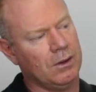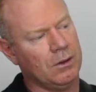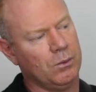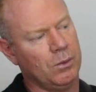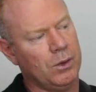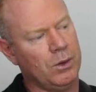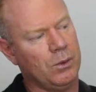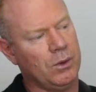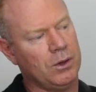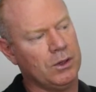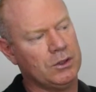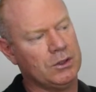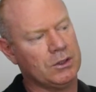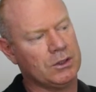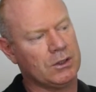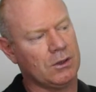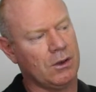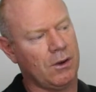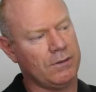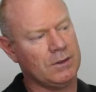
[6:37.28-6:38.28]
we want to
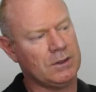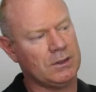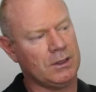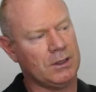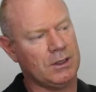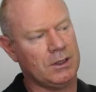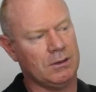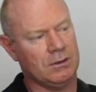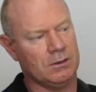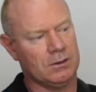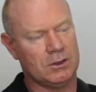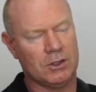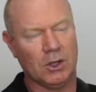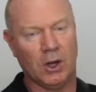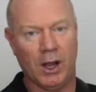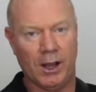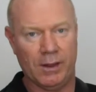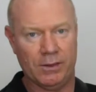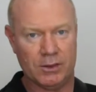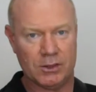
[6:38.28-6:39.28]
just obviously
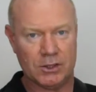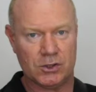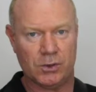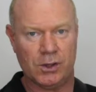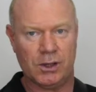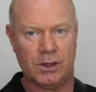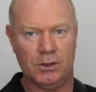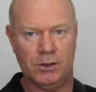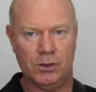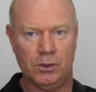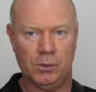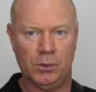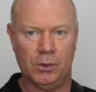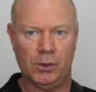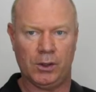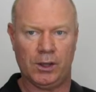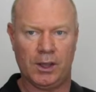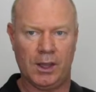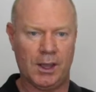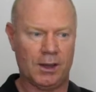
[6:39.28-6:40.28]
tighten the string, and you
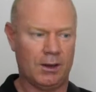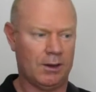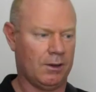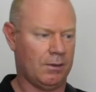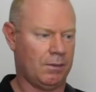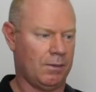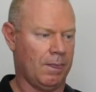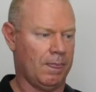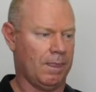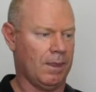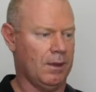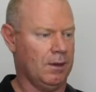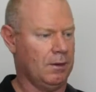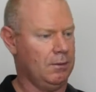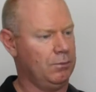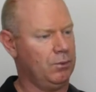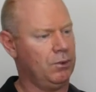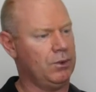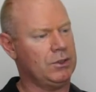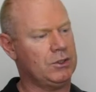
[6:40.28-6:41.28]
work out, I'm
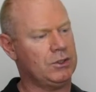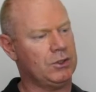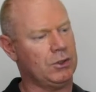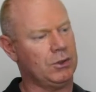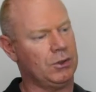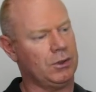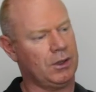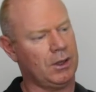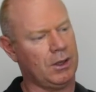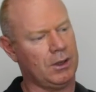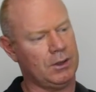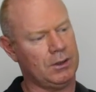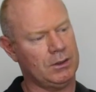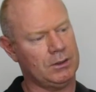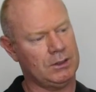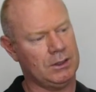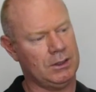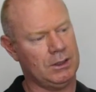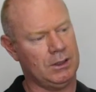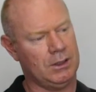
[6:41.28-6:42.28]
pretty sure it
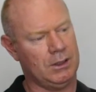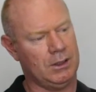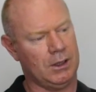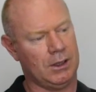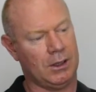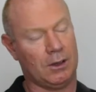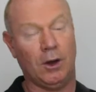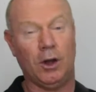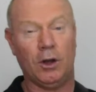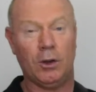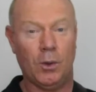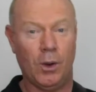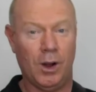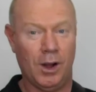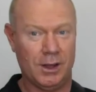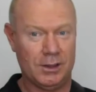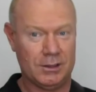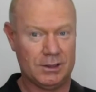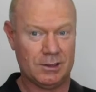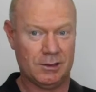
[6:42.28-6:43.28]
goes in
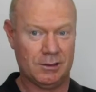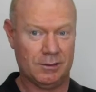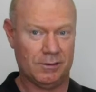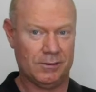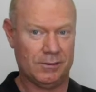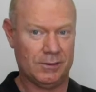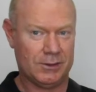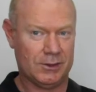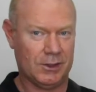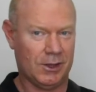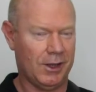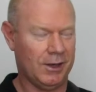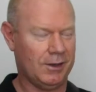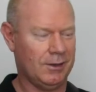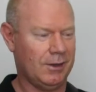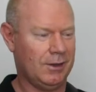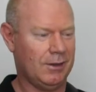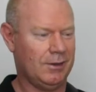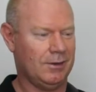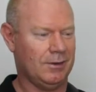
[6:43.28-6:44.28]
clockwise for
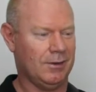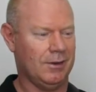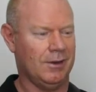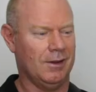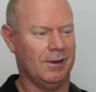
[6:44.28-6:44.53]
tightening